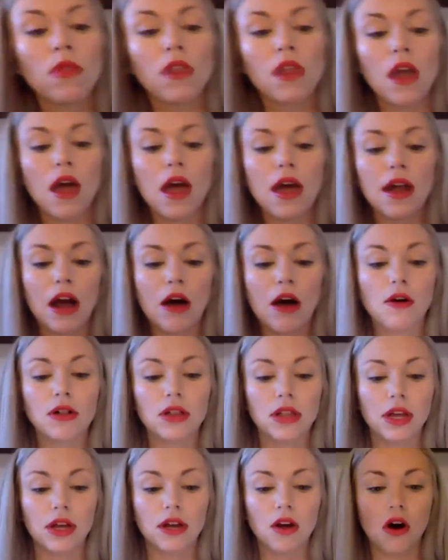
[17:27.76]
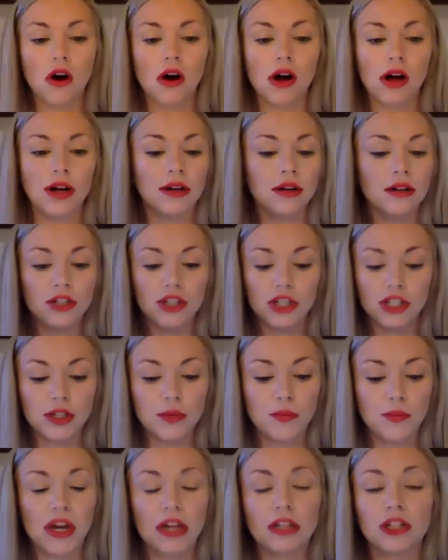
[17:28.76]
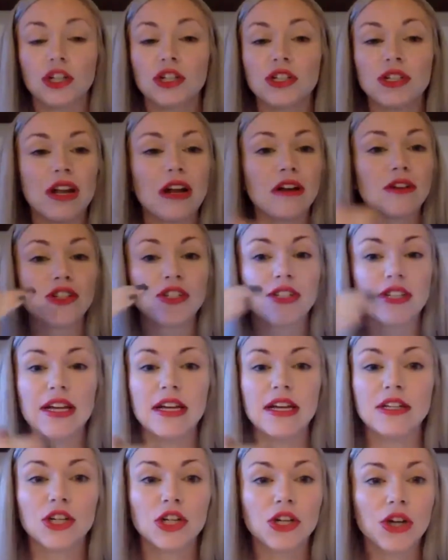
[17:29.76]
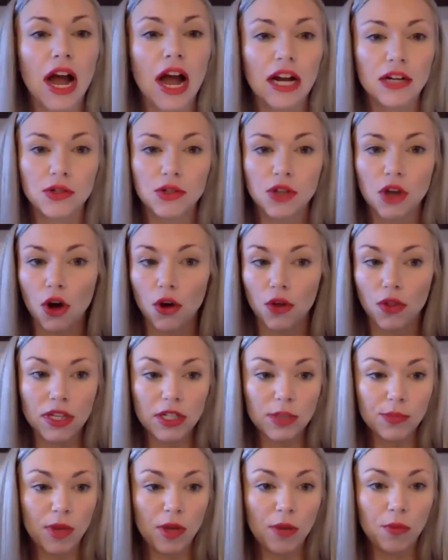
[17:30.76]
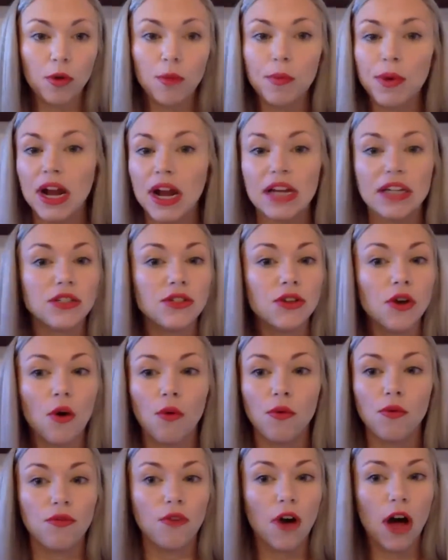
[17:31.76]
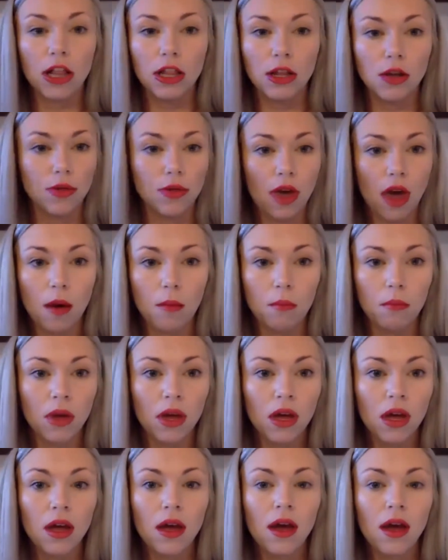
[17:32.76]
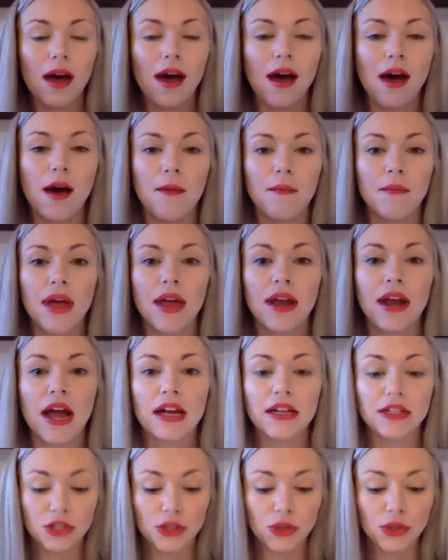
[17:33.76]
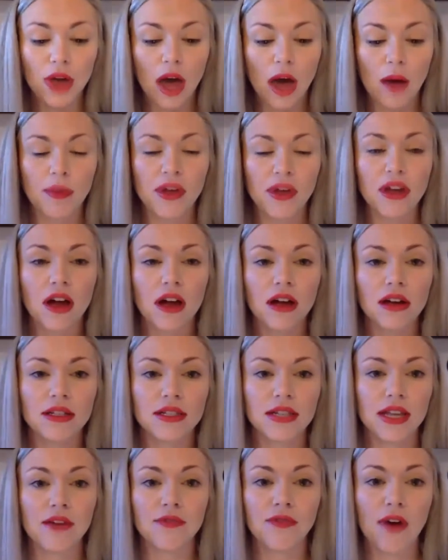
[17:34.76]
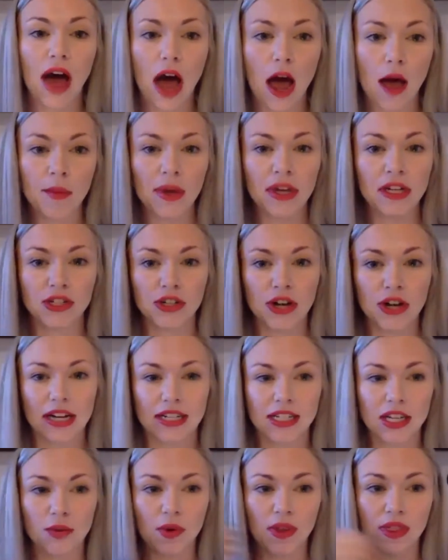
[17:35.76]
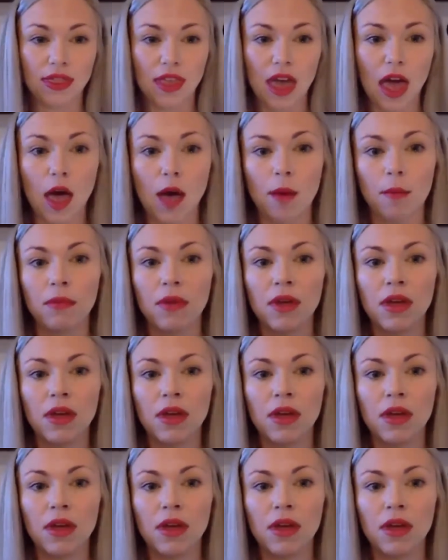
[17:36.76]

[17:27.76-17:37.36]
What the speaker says: and I'll click on just the pictures and I'll just interact with all these people, but I don't follow them. And I do that because if I'm interacting with them,